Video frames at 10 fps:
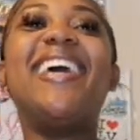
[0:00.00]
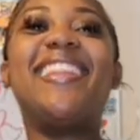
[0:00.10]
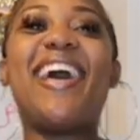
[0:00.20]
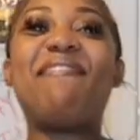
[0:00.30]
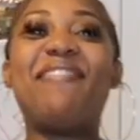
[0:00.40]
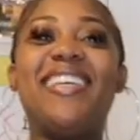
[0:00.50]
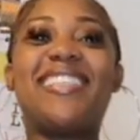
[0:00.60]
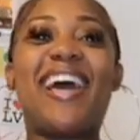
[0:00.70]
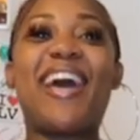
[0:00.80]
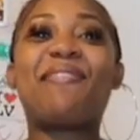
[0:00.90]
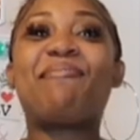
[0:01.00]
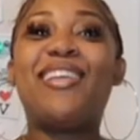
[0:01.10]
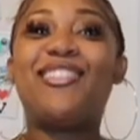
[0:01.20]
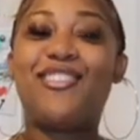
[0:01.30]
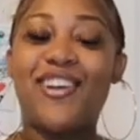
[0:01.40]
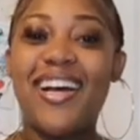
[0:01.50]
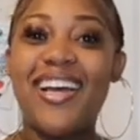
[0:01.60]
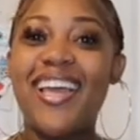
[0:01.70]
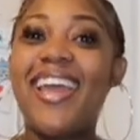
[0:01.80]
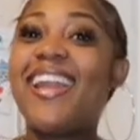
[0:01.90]
that means I gotta be
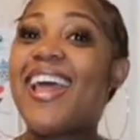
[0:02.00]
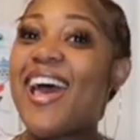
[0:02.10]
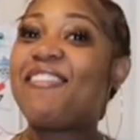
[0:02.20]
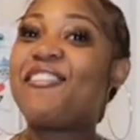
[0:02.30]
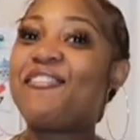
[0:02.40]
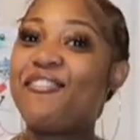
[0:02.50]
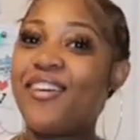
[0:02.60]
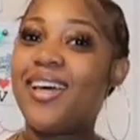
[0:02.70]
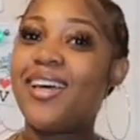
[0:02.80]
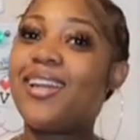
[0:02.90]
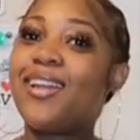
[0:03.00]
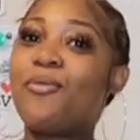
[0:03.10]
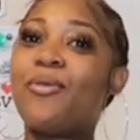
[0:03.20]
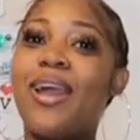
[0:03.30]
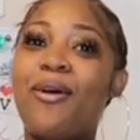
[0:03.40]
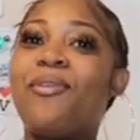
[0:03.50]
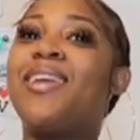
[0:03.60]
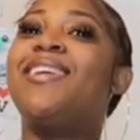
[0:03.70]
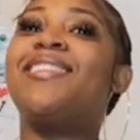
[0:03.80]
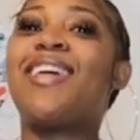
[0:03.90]
drunk and having fun when I
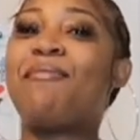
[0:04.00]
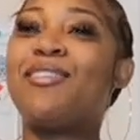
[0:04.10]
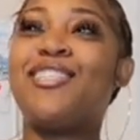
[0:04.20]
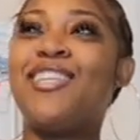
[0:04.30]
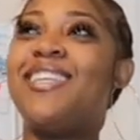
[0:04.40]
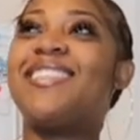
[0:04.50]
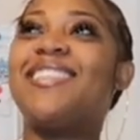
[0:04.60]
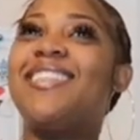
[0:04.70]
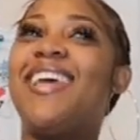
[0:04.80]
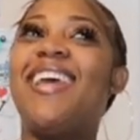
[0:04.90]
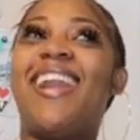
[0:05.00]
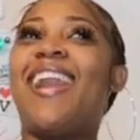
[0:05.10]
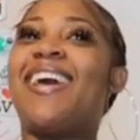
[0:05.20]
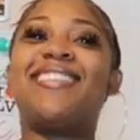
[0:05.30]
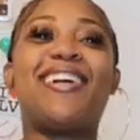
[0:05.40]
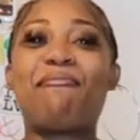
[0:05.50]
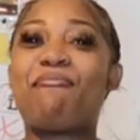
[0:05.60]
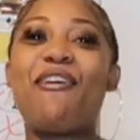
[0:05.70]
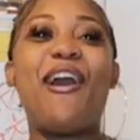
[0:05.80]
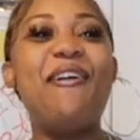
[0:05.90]
wear these type of jeans. And that's not a
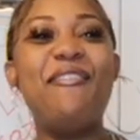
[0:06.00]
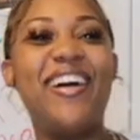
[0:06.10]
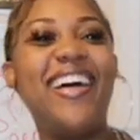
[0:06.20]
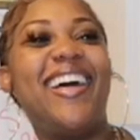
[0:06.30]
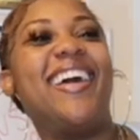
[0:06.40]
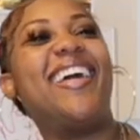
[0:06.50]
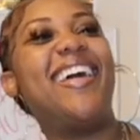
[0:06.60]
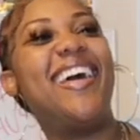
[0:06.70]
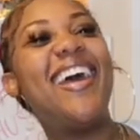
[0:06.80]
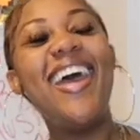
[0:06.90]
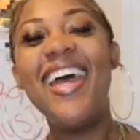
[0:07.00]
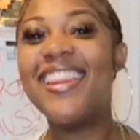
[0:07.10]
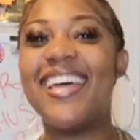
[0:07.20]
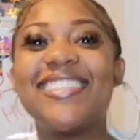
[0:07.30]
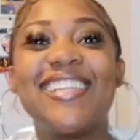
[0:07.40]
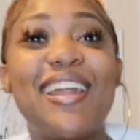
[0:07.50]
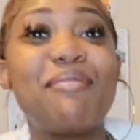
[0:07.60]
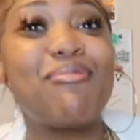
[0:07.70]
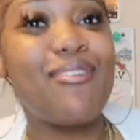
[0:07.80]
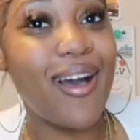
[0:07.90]
problem. That's
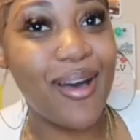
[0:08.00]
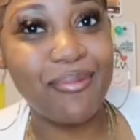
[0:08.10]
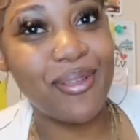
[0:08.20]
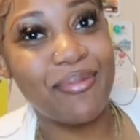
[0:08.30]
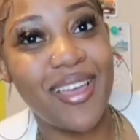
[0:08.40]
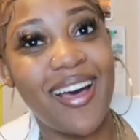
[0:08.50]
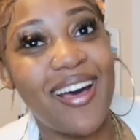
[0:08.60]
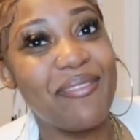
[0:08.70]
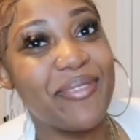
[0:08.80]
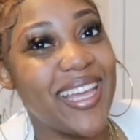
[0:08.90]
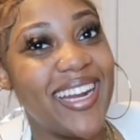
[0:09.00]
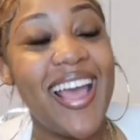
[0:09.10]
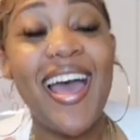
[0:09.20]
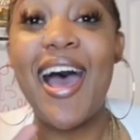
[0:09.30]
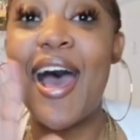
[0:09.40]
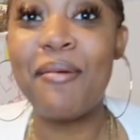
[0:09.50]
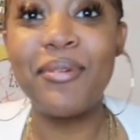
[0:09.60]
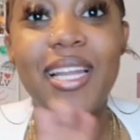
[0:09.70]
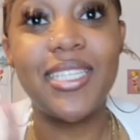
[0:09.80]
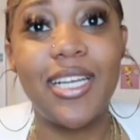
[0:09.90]
not a problem, y'all. I'm
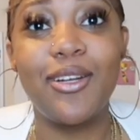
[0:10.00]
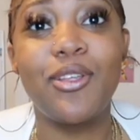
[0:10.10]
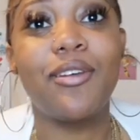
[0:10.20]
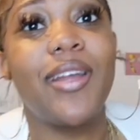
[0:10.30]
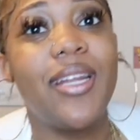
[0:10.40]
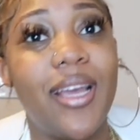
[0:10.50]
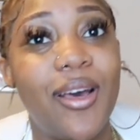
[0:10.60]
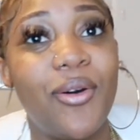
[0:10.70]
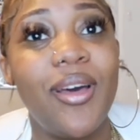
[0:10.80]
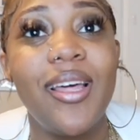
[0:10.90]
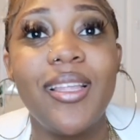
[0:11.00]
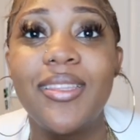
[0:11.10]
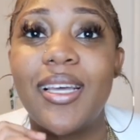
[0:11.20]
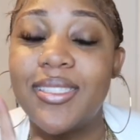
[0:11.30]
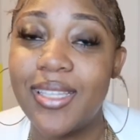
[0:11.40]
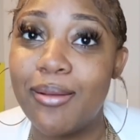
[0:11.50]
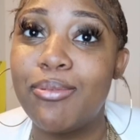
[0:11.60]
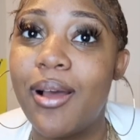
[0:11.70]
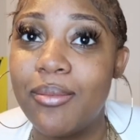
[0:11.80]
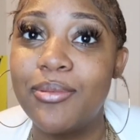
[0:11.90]
gonna let y'all know that right now. That's not a
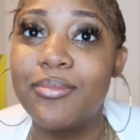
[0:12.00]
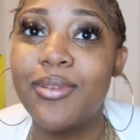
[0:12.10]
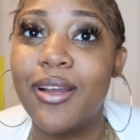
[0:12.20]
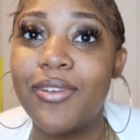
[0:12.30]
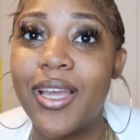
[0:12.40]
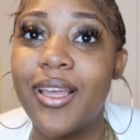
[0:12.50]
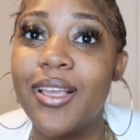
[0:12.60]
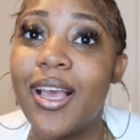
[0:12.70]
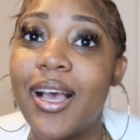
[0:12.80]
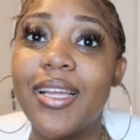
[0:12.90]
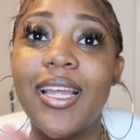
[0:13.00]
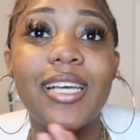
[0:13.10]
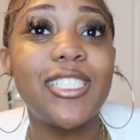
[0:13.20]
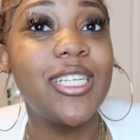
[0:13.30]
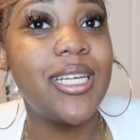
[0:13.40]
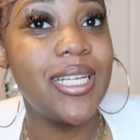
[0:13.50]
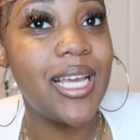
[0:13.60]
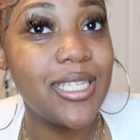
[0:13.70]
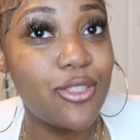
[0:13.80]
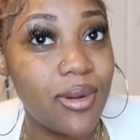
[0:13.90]
problem, all right? Y'all should
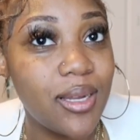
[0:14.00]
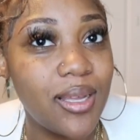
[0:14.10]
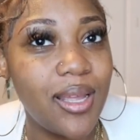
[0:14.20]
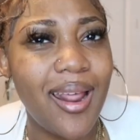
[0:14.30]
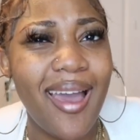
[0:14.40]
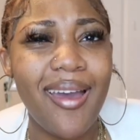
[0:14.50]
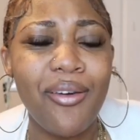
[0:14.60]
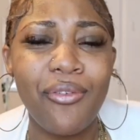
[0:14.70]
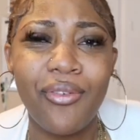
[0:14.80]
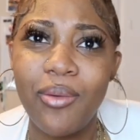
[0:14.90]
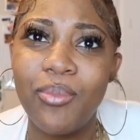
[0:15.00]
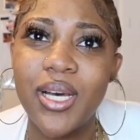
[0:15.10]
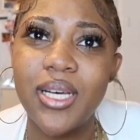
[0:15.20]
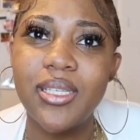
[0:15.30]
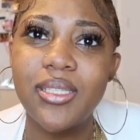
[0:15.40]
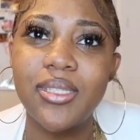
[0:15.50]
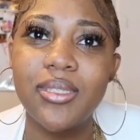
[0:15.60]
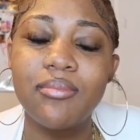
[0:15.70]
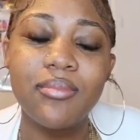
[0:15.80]
get drunk and have fun because